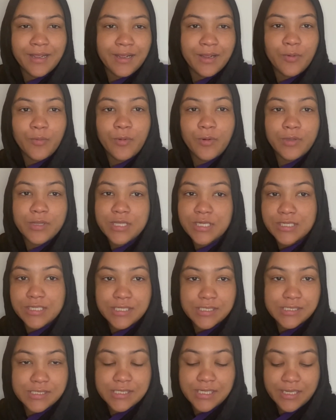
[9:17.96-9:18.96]
what the
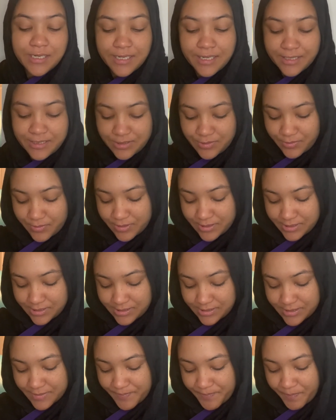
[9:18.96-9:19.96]
disconnect
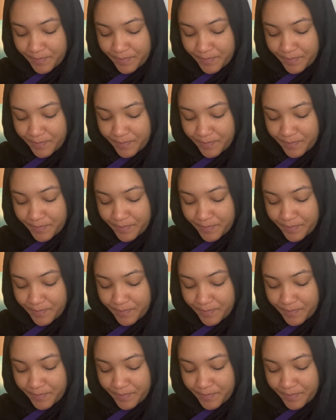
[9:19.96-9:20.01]
was.